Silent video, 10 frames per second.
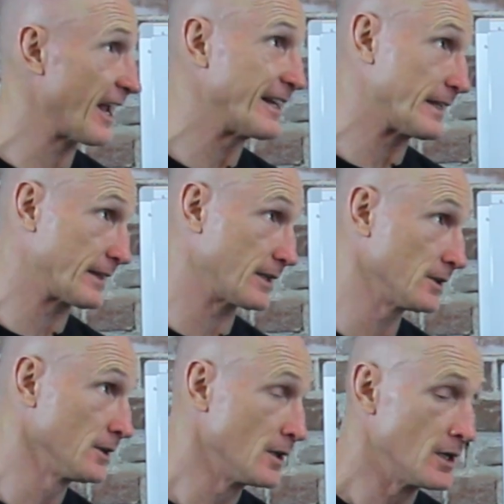
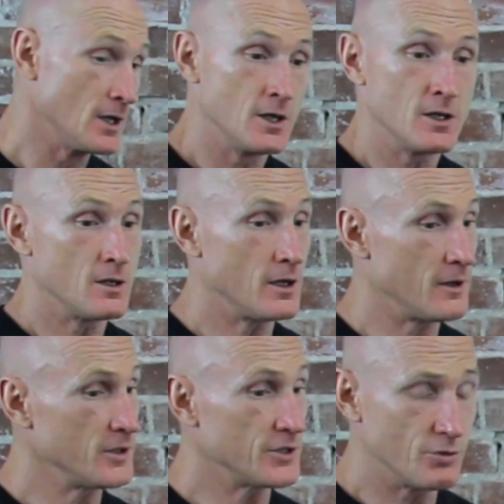anything.
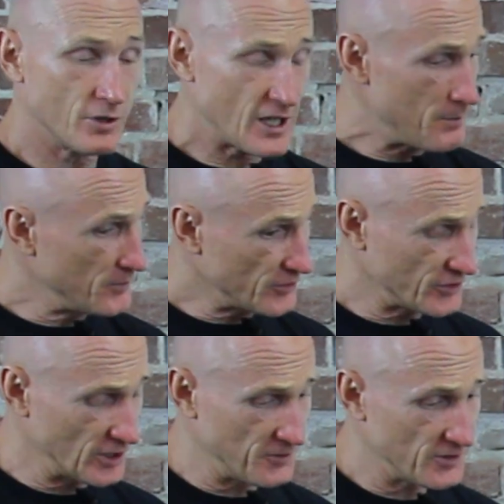You keep the
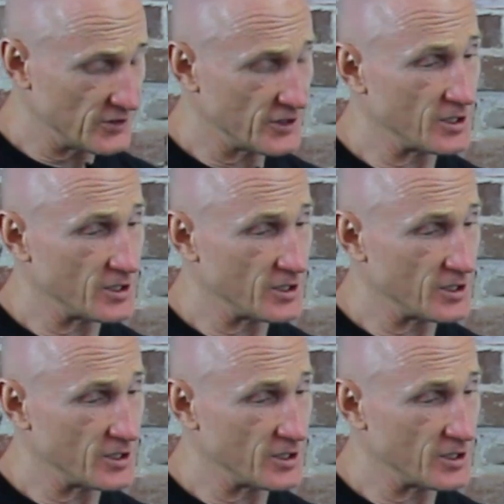surfaces